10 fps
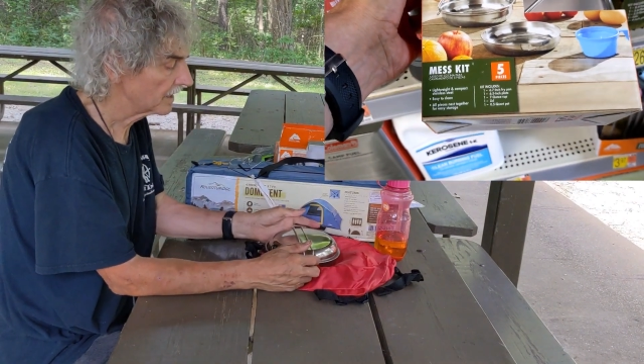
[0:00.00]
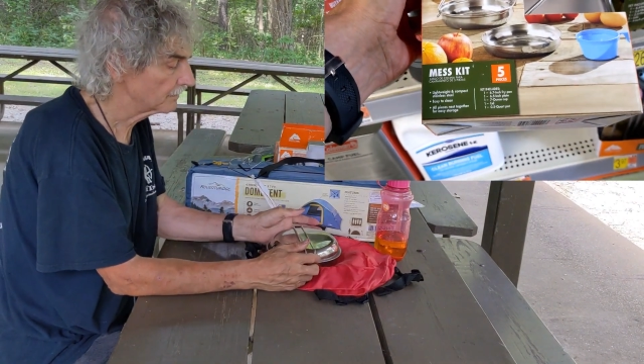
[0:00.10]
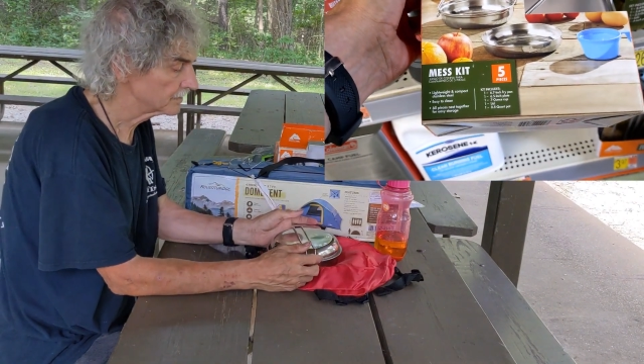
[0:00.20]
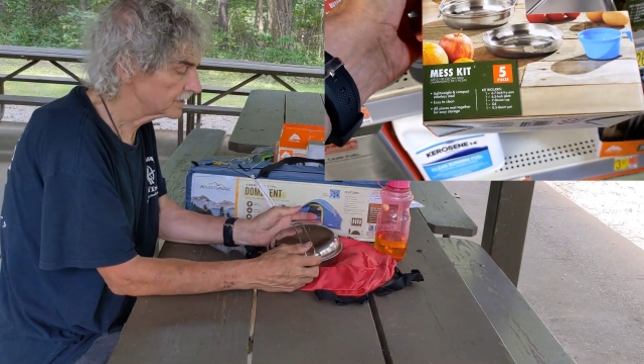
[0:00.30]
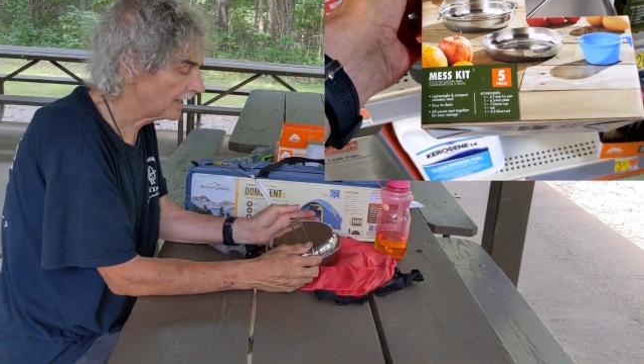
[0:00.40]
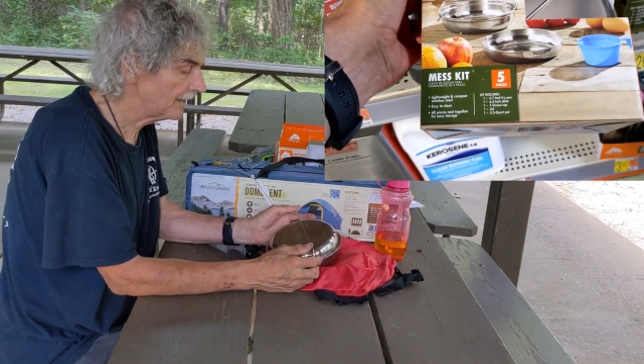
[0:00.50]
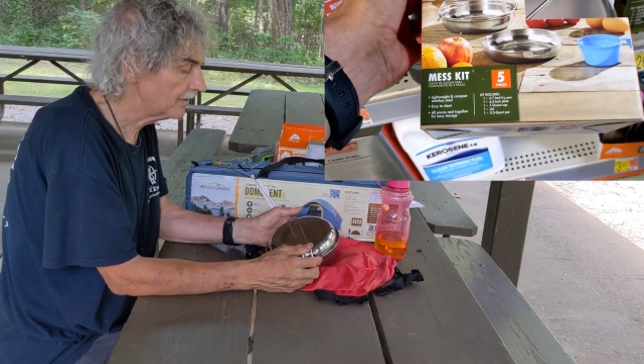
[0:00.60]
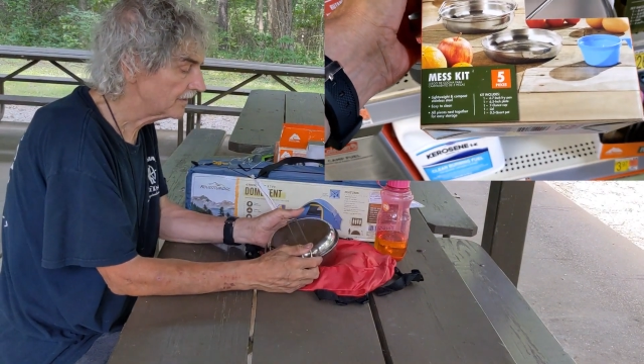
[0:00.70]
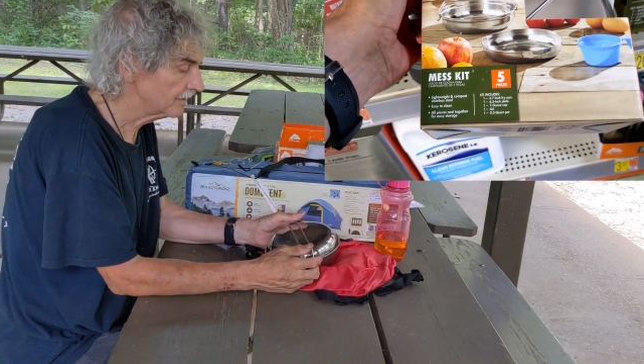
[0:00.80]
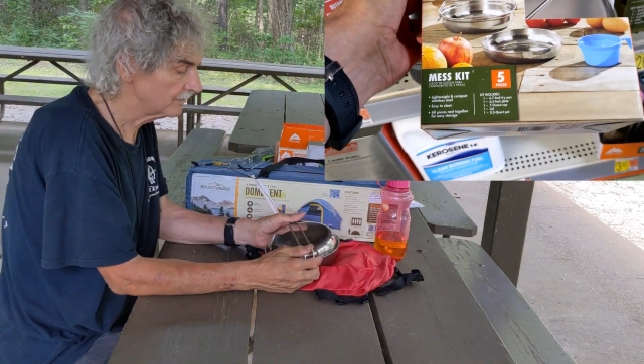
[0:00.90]
I
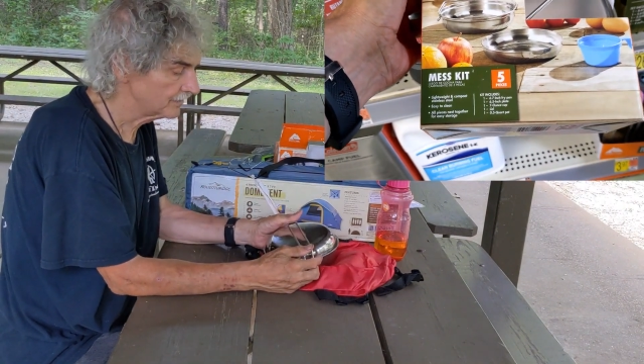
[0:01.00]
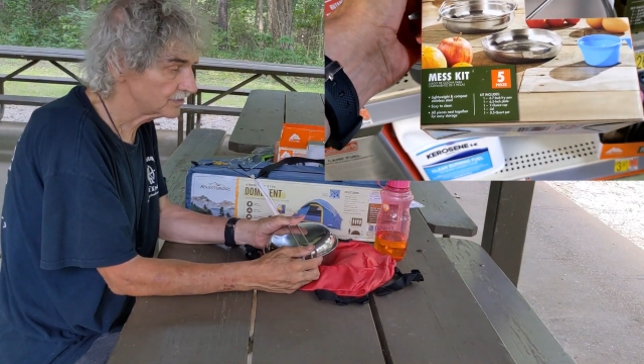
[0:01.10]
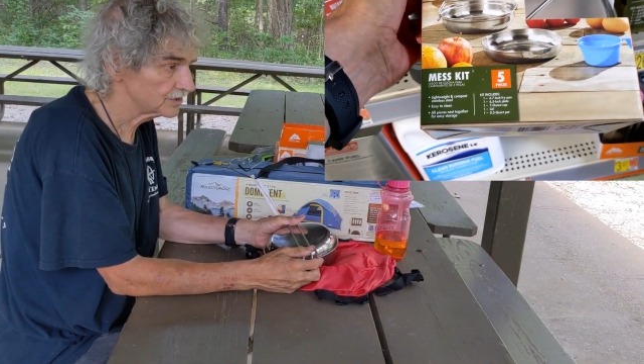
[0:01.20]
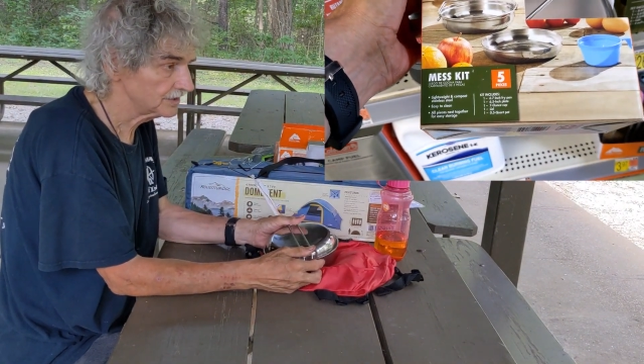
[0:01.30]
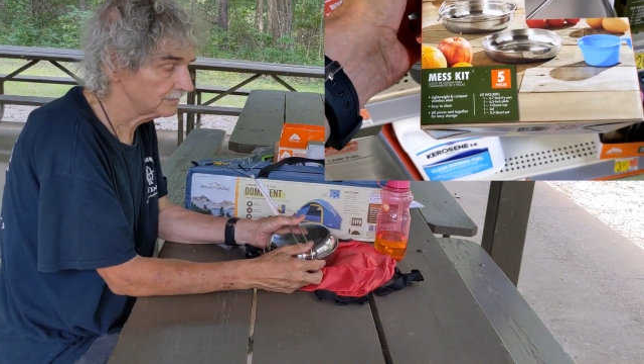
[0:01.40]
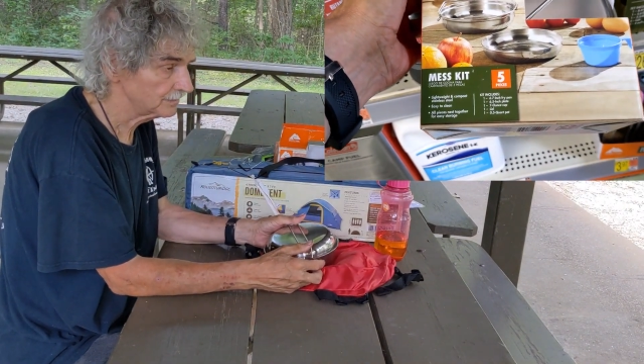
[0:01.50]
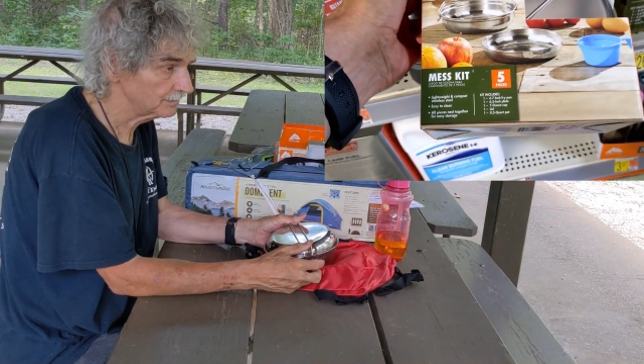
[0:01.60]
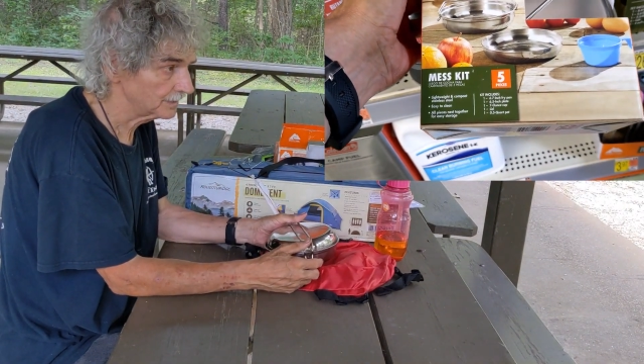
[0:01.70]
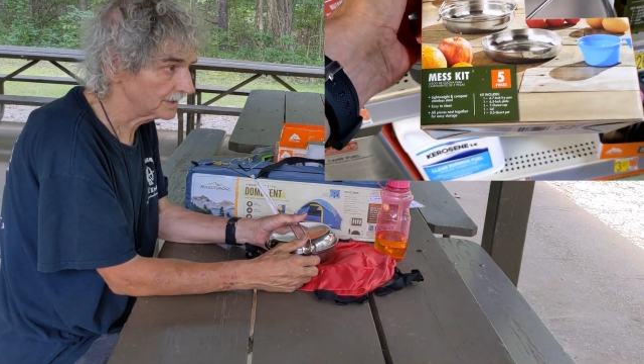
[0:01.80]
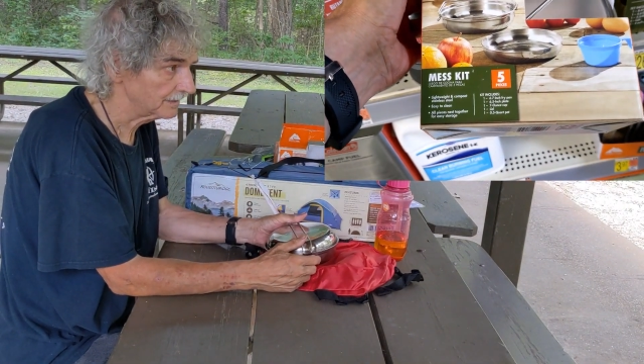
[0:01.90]
retired it officially for
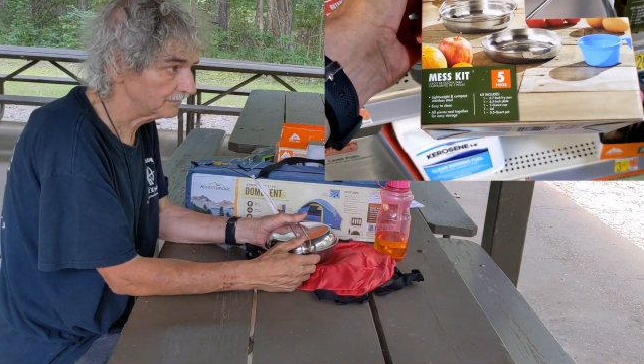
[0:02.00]
my